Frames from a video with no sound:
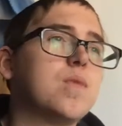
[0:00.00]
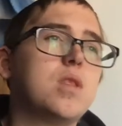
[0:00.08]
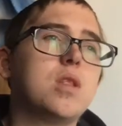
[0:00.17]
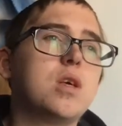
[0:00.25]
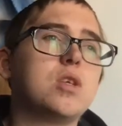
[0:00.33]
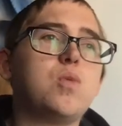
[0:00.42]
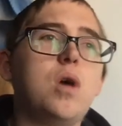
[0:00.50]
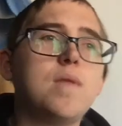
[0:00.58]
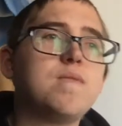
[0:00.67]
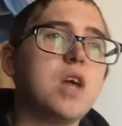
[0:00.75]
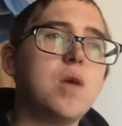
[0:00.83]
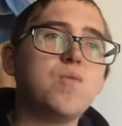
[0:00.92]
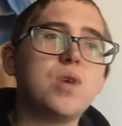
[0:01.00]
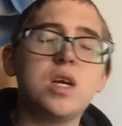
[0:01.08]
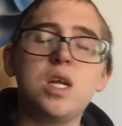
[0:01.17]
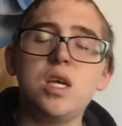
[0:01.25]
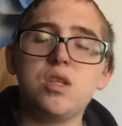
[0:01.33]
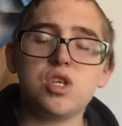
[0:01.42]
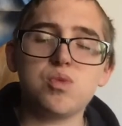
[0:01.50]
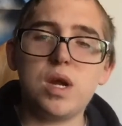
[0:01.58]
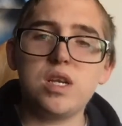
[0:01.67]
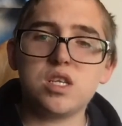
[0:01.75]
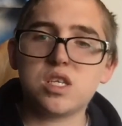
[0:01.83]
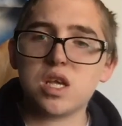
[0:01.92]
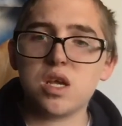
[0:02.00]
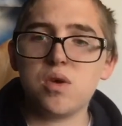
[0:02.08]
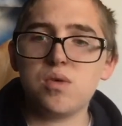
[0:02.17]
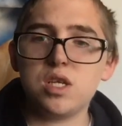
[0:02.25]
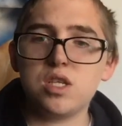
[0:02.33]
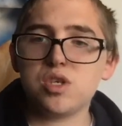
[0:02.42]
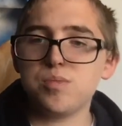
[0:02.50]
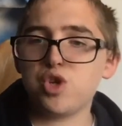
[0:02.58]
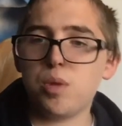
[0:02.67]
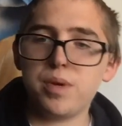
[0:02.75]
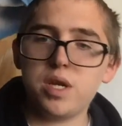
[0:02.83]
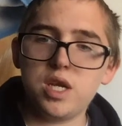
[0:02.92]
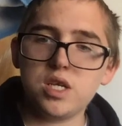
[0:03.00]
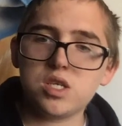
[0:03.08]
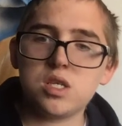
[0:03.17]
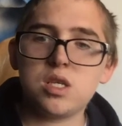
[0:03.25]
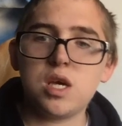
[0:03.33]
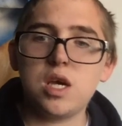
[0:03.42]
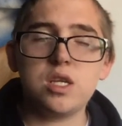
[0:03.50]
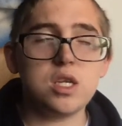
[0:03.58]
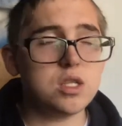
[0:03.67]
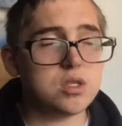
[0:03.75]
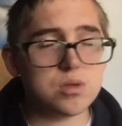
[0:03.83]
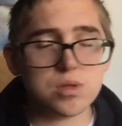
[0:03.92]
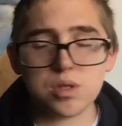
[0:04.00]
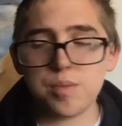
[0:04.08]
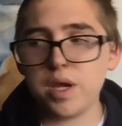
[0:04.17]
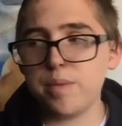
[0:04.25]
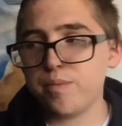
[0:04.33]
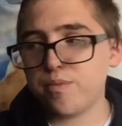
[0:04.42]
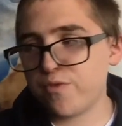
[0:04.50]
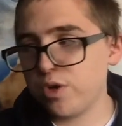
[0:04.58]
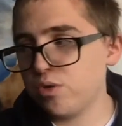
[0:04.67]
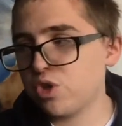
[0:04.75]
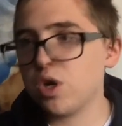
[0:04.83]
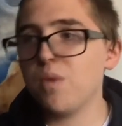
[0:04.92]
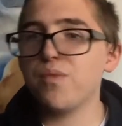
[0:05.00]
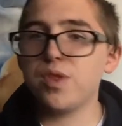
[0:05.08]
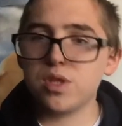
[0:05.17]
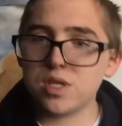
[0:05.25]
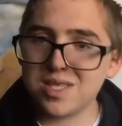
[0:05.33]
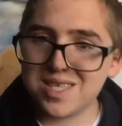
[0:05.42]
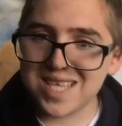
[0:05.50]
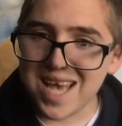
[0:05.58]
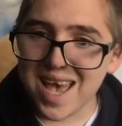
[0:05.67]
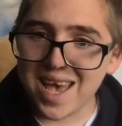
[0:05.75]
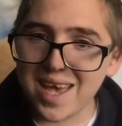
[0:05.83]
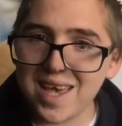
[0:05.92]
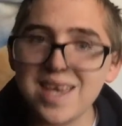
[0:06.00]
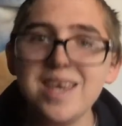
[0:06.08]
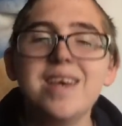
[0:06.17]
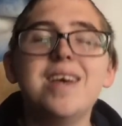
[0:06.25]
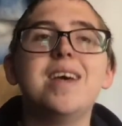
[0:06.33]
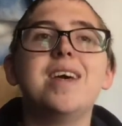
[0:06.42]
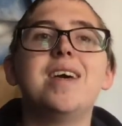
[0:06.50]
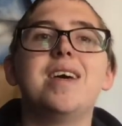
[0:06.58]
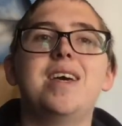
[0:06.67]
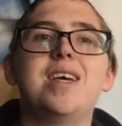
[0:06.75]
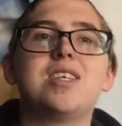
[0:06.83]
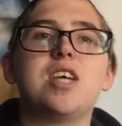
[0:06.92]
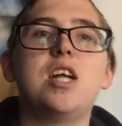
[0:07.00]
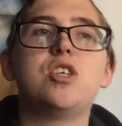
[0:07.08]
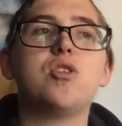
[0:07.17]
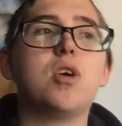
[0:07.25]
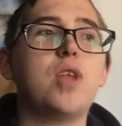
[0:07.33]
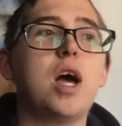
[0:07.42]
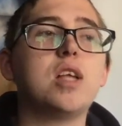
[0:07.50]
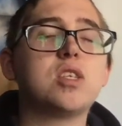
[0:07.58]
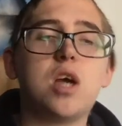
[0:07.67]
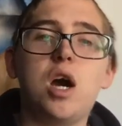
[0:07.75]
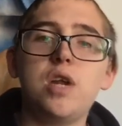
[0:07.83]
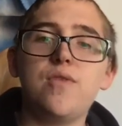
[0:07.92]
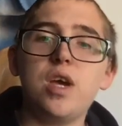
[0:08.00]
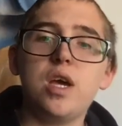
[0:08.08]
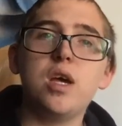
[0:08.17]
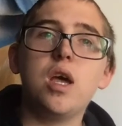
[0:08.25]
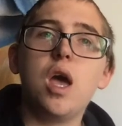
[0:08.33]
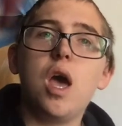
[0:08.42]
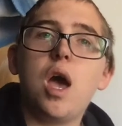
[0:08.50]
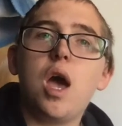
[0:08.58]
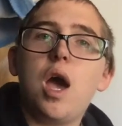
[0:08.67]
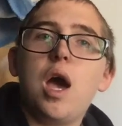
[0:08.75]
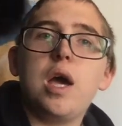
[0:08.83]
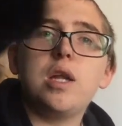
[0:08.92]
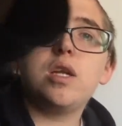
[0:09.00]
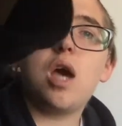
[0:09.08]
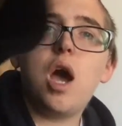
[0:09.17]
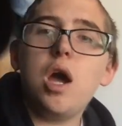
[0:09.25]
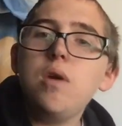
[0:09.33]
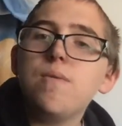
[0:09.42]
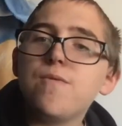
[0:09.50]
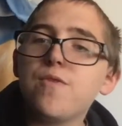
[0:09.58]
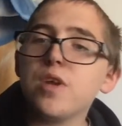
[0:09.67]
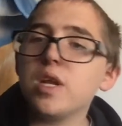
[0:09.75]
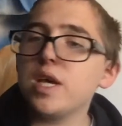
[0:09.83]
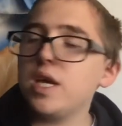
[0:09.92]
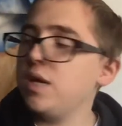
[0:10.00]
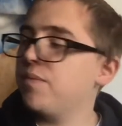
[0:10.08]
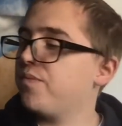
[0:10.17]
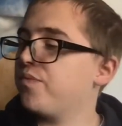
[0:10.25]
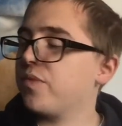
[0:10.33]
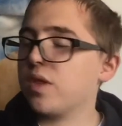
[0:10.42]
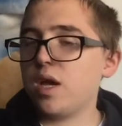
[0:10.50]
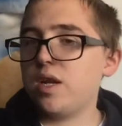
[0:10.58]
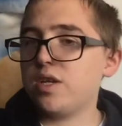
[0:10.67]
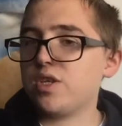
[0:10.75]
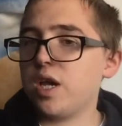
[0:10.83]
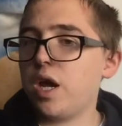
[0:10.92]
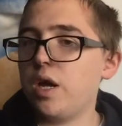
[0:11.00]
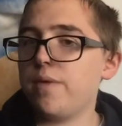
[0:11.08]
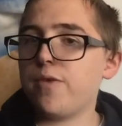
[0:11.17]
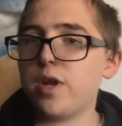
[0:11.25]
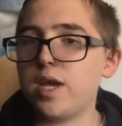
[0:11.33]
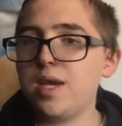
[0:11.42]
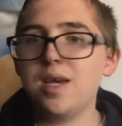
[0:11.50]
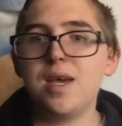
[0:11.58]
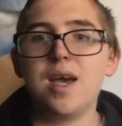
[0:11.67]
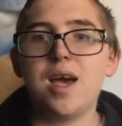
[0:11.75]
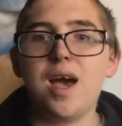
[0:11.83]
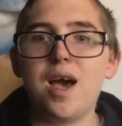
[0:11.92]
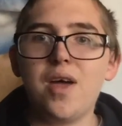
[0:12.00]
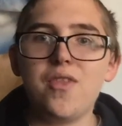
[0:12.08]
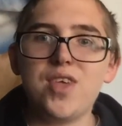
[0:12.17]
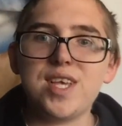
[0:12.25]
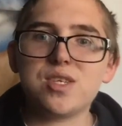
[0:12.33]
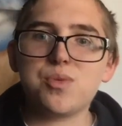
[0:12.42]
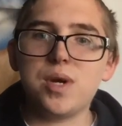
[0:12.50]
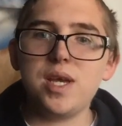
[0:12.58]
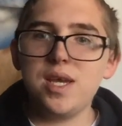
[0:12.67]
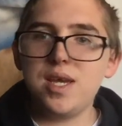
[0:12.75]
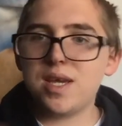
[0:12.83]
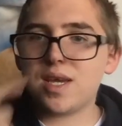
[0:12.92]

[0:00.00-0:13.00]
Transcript: that's what I've done really. Just went to town, did some shopping yesterday, did the main food shop today, etc. And that's kind of it. And hopefully, and I say hopefully, this week